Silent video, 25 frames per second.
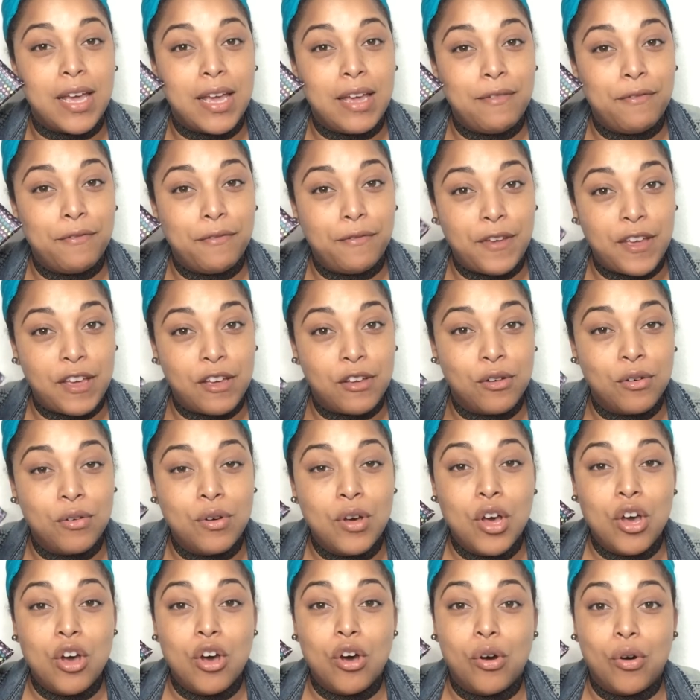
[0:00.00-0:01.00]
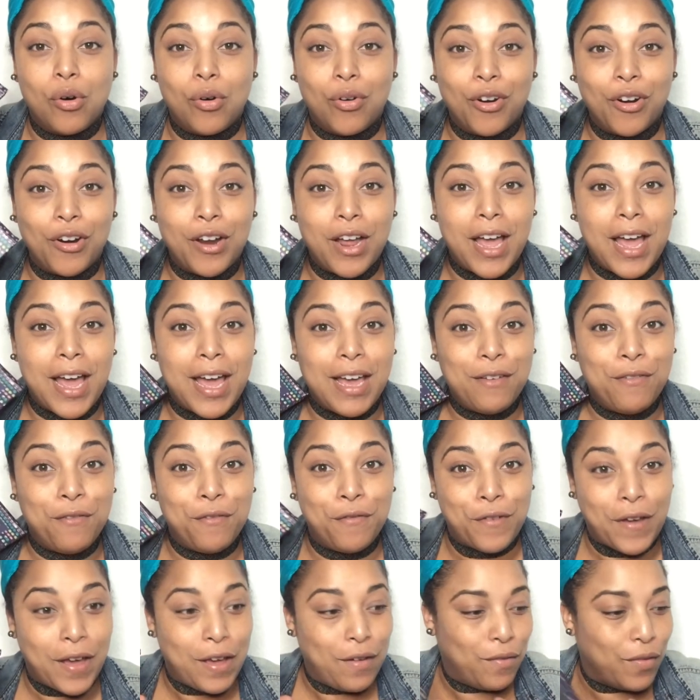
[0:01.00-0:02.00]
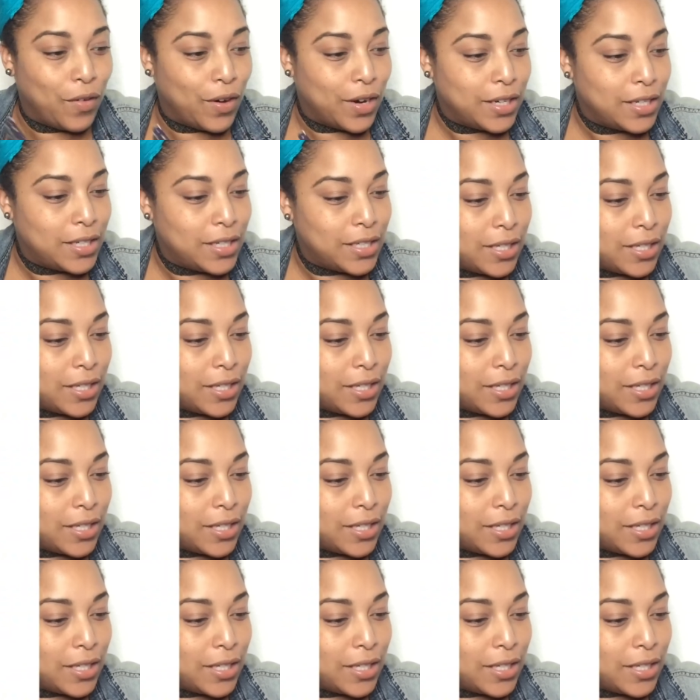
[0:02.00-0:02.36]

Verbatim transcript: a fail or a favorite.